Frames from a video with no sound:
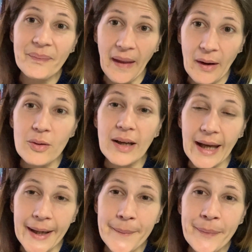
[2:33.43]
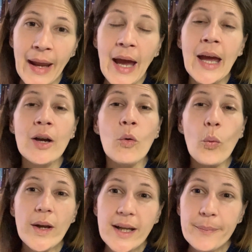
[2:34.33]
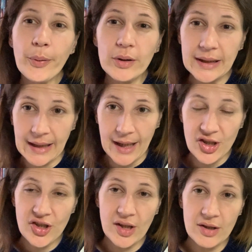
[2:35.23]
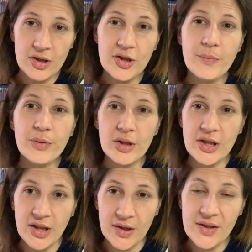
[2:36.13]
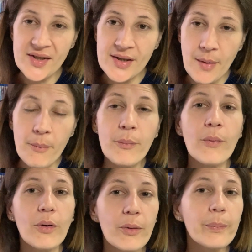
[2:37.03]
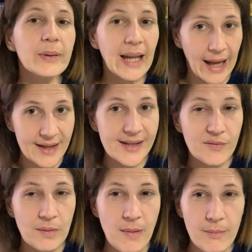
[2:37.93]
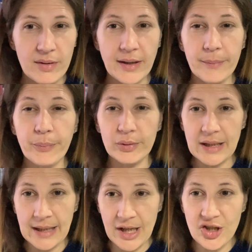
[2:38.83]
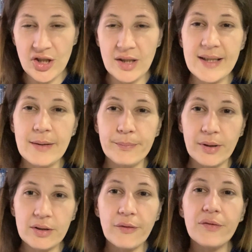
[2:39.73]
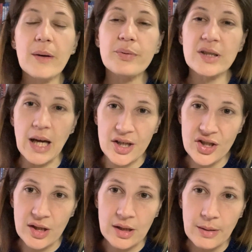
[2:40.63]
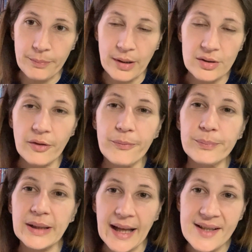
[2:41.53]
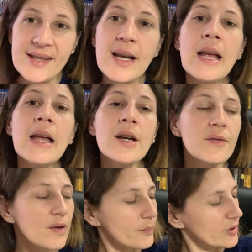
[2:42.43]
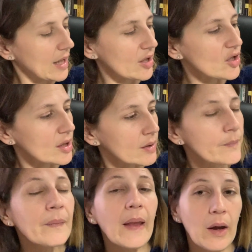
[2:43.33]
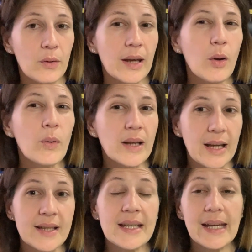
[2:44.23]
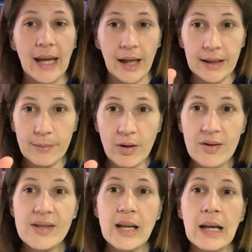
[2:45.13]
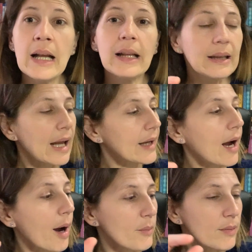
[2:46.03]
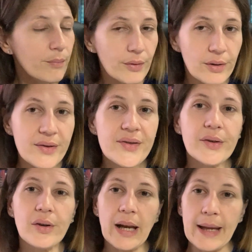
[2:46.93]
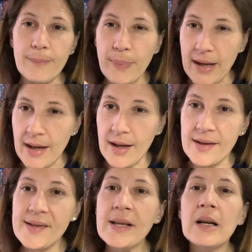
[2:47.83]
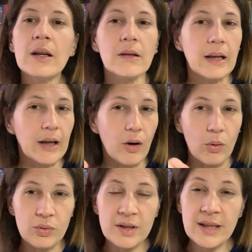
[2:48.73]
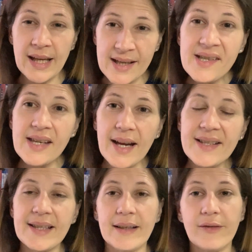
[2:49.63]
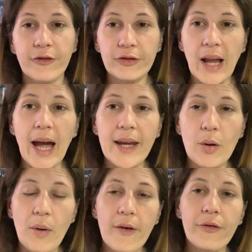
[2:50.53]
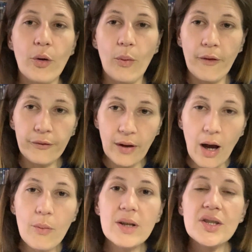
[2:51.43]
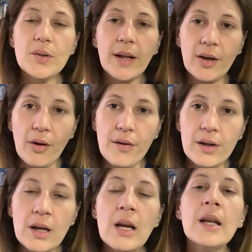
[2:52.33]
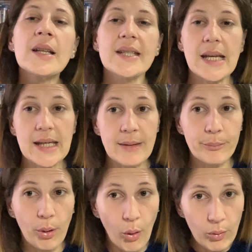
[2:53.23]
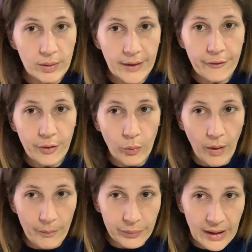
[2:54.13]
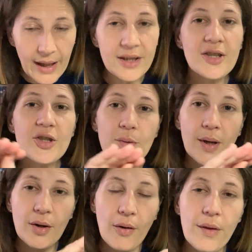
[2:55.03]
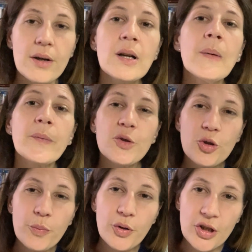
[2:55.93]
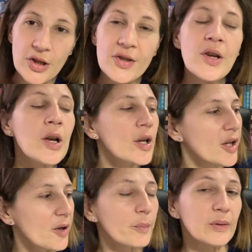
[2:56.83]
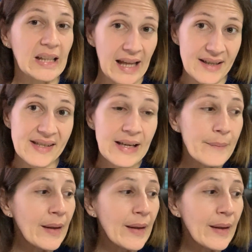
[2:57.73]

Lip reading: Okay? We need pollination to produce more plants. Remember that pollination is a part of reproduction, a part of plants' reproduction. Okay, we need animals like hummingbirds or like bees or like other insects that fly away from one flower to another, taking pollen from one plant to another to produce new plants.